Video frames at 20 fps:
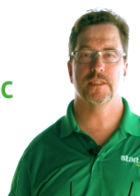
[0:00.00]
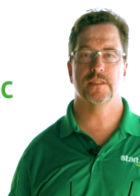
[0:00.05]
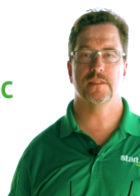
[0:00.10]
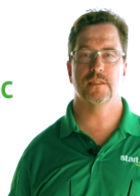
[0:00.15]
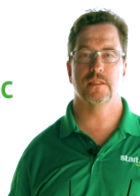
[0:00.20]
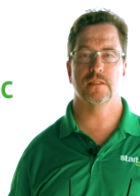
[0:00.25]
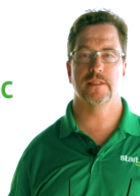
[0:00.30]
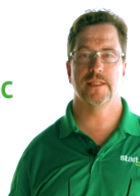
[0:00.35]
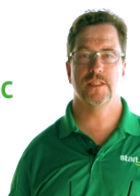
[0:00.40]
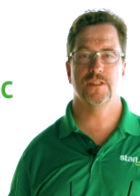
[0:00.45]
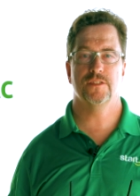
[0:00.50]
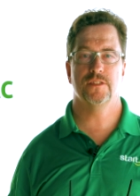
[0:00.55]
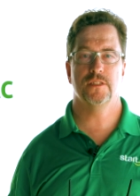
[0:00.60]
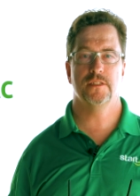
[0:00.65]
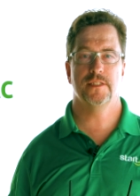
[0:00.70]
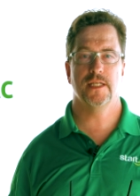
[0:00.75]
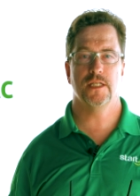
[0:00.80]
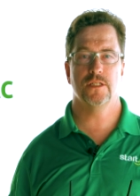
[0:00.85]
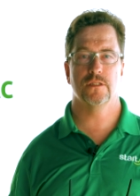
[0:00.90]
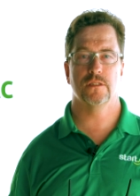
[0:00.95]
is the latest in
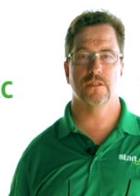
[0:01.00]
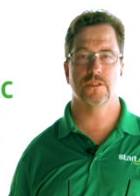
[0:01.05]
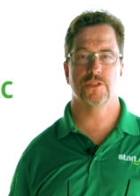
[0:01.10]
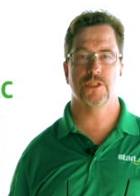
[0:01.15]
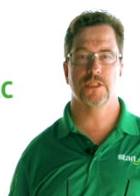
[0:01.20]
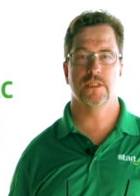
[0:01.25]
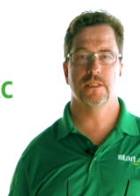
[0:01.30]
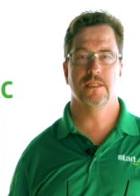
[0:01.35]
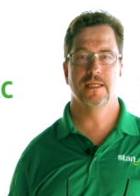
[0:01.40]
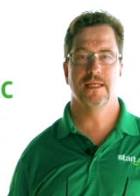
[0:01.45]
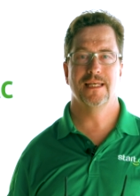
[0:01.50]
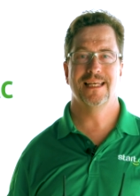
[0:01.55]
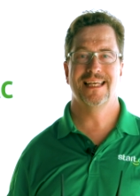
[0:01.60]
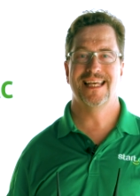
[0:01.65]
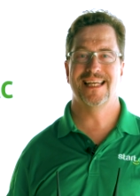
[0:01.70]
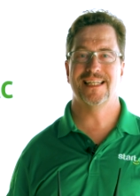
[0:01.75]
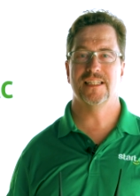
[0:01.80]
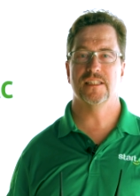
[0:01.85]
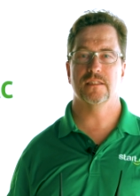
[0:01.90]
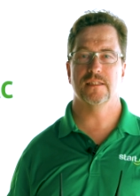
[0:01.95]
technology
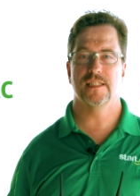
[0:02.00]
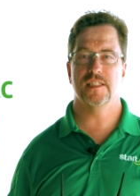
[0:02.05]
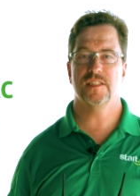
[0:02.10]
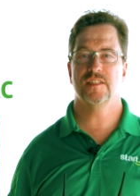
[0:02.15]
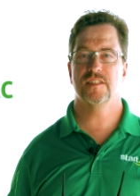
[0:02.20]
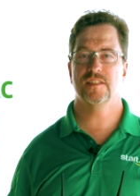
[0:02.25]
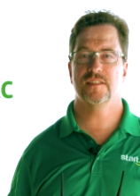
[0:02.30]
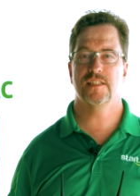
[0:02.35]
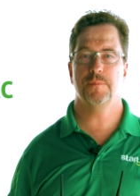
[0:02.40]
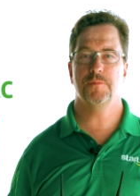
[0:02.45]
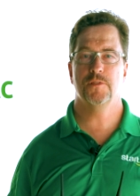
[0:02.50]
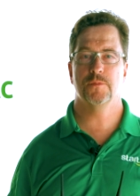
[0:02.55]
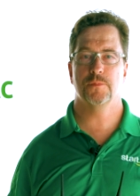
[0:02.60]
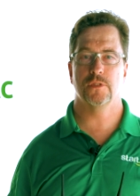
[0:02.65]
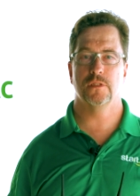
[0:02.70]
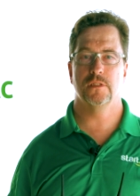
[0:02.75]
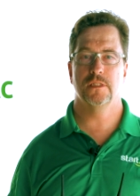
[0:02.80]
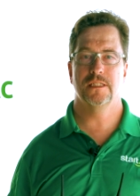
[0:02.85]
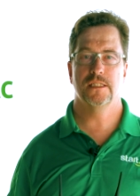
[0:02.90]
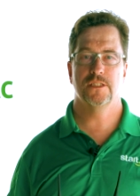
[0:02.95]
and is less
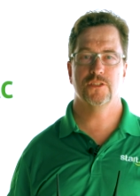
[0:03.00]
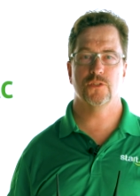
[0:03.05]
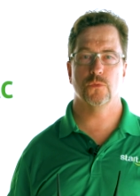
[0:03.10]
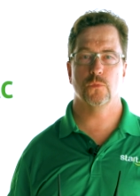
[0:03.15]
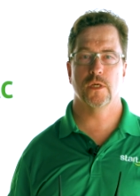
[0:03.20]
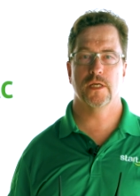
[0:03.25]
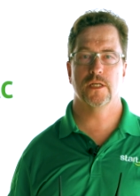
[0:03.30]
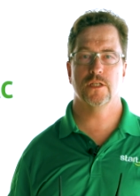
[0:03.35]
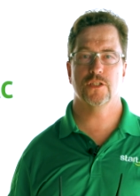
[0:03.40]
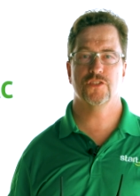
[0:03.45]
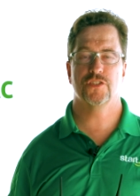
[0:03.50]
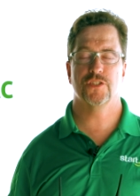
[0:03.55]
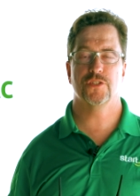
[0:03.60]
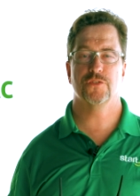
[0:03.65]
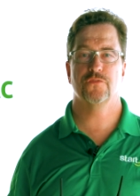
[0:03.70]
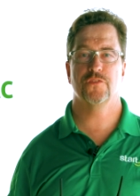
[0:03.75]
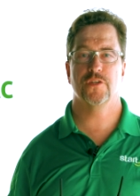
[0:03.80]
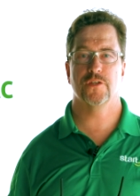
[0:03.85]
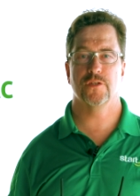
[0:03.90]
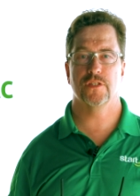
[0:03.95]
susceptible to wireless
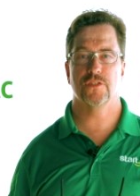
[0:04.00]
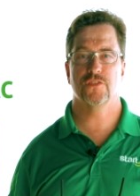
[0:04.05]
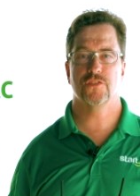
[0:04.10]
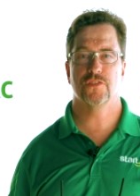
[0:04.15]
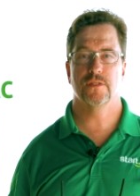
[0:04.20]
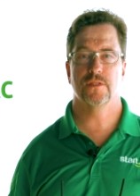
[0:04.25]
interference.